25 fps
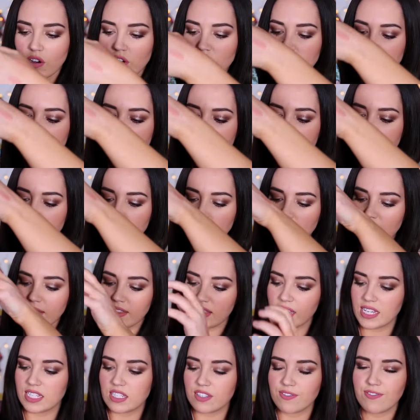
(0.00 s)
Underneath
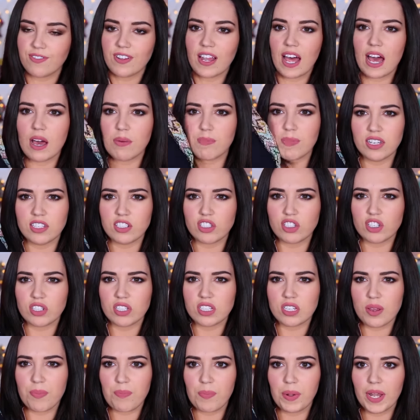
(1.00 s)
this flap is
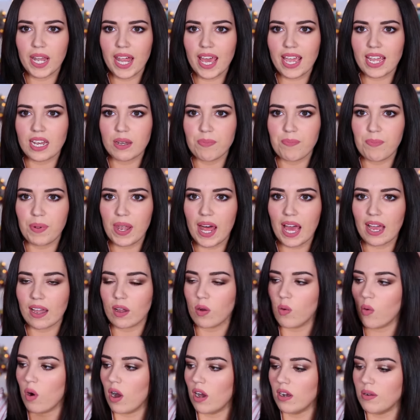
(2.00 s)
just a plain
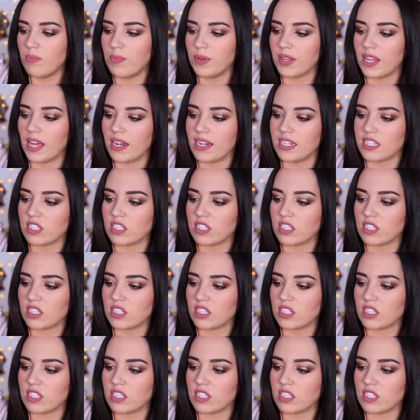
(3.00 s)
black one, but then